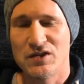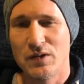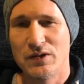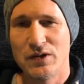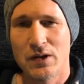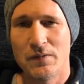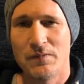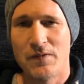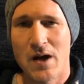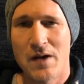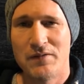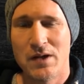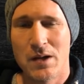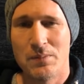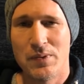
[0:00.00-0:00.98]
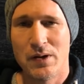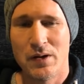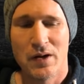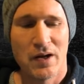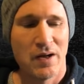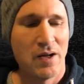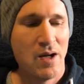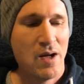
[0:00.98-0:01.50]
So I took a five day
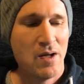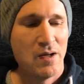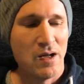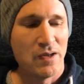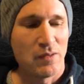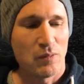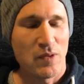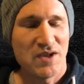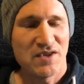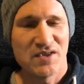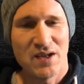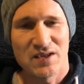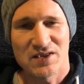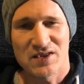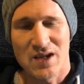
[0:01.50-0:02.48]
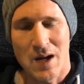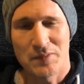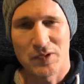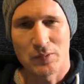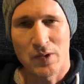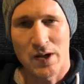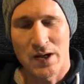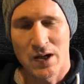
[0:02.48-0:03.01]
period. And the reason I stopped
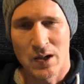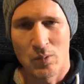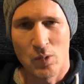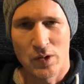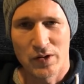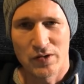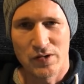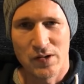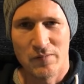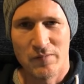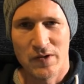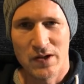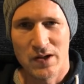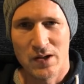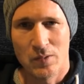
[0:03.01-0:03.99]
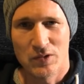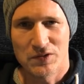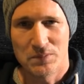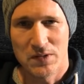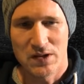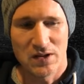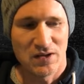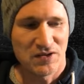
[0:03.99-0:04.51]
it right here and wanted to do the video was
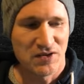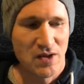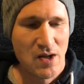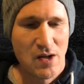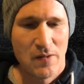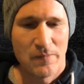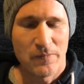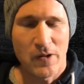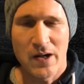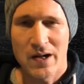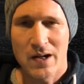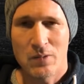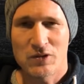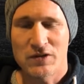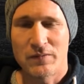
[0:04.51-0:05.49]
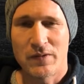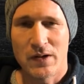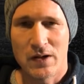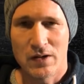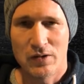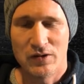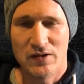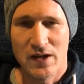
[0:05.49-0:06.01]
because Friday was a very
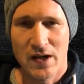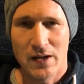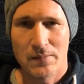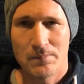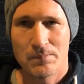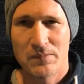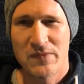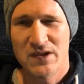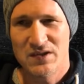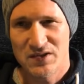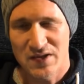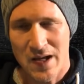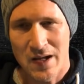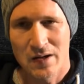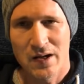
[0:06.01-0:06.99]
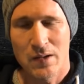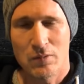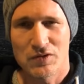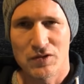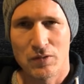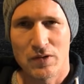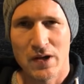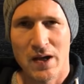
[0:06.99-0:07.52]
good day. Saturday
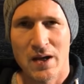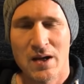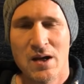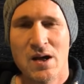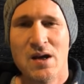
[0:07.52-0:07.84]
was okay.